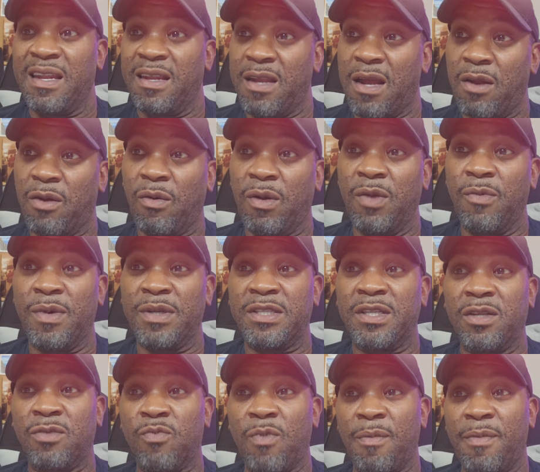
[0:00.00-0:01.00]
Not only
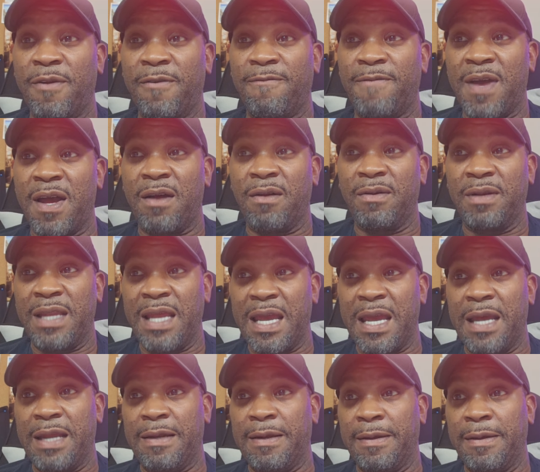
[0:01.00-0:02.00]
was this woman found
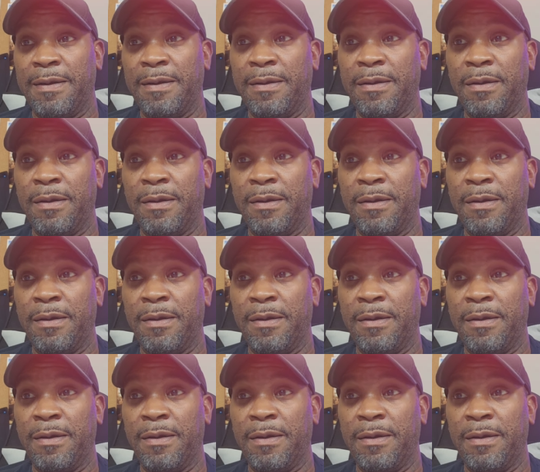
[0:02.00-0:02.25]
dead,